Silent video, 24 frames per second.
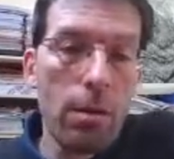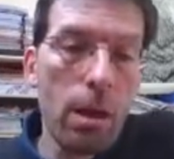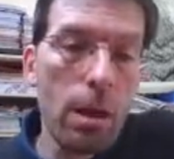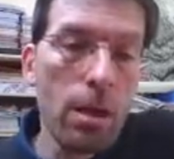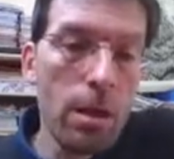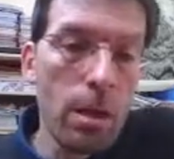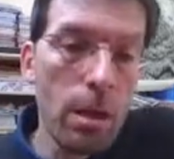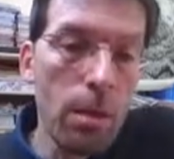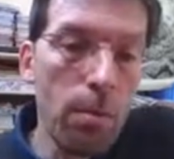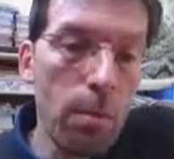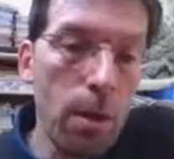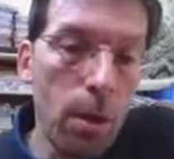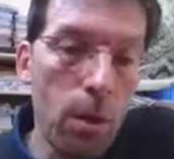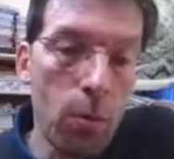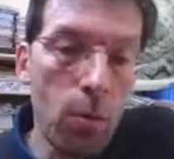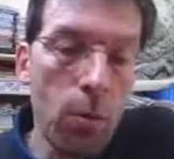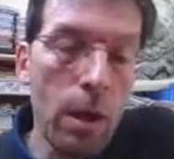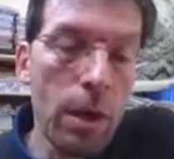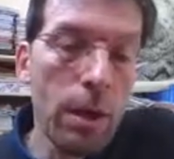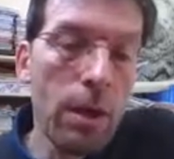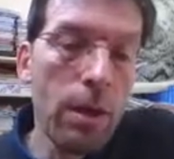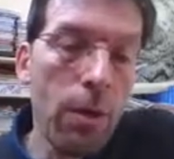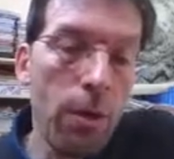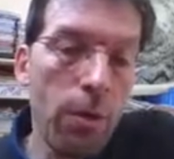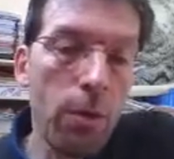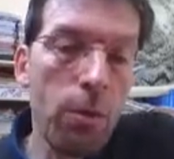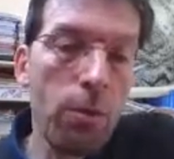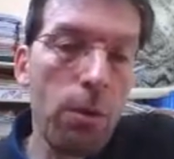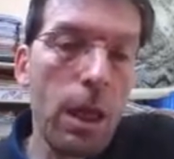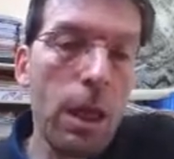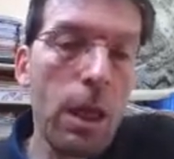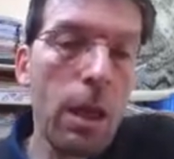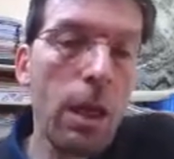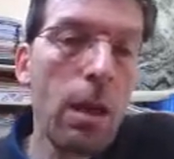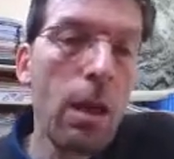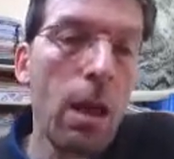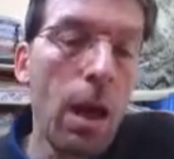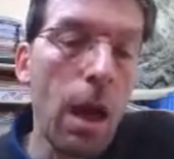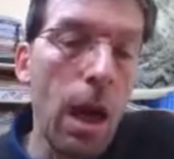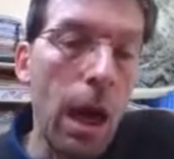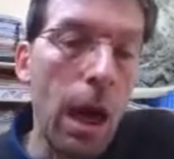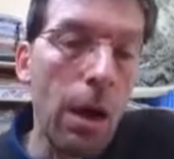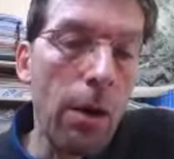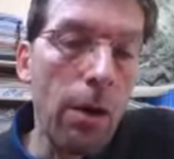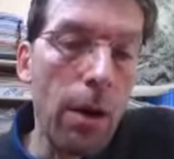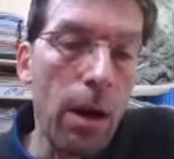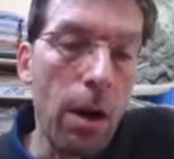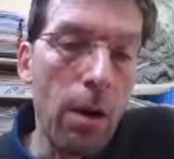ensemble 1 and 3
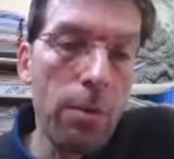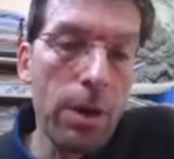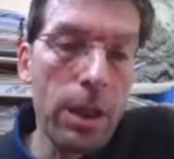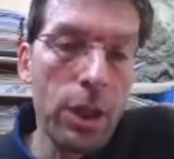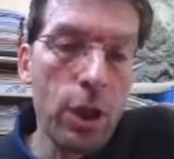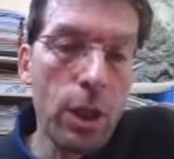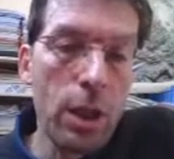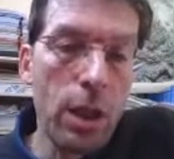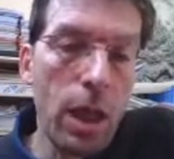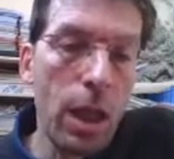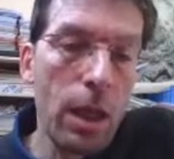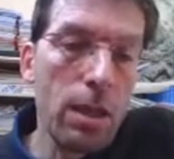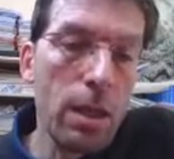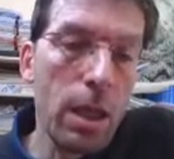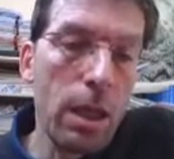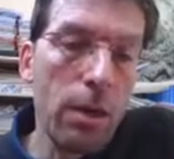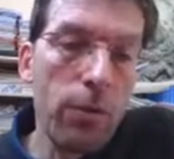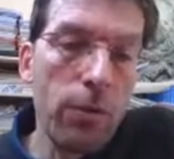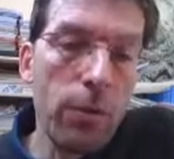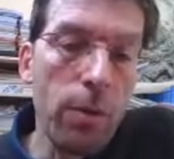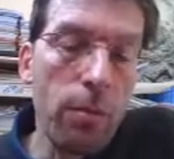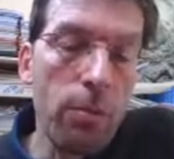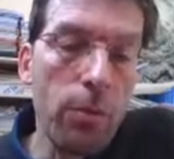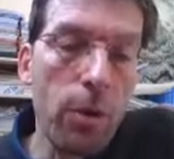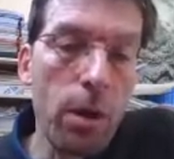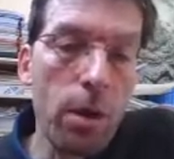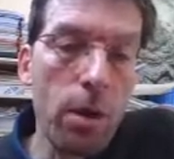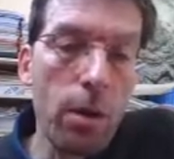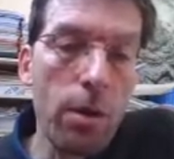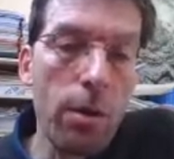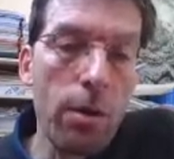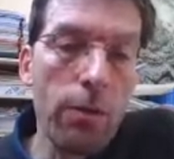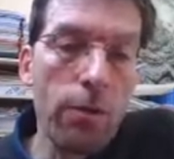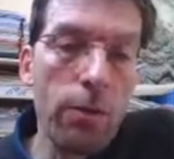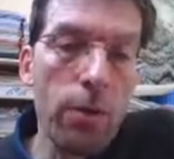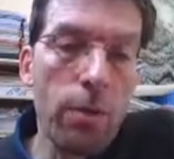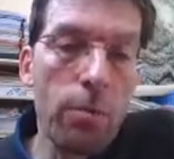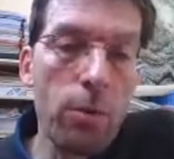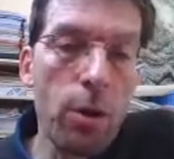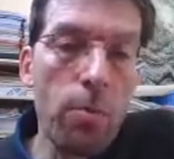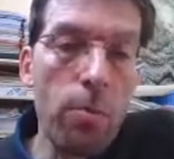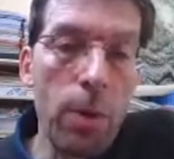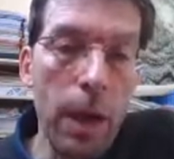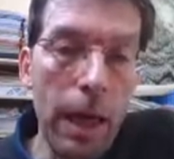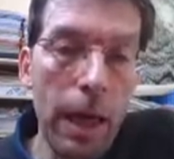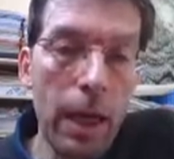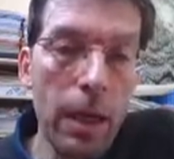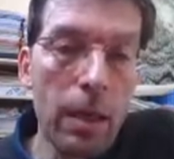are originating from the
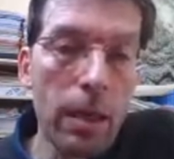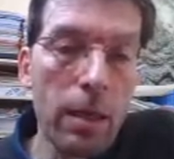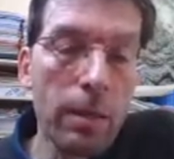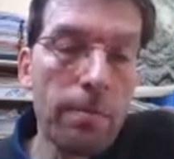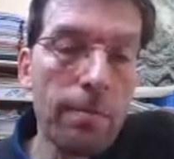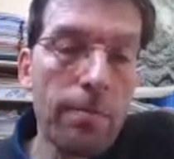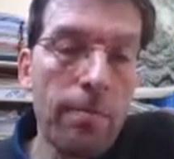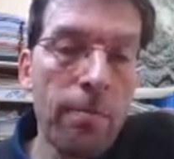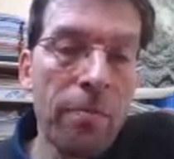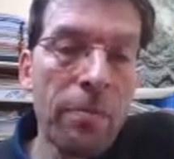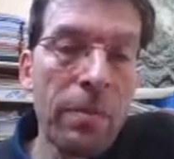plain,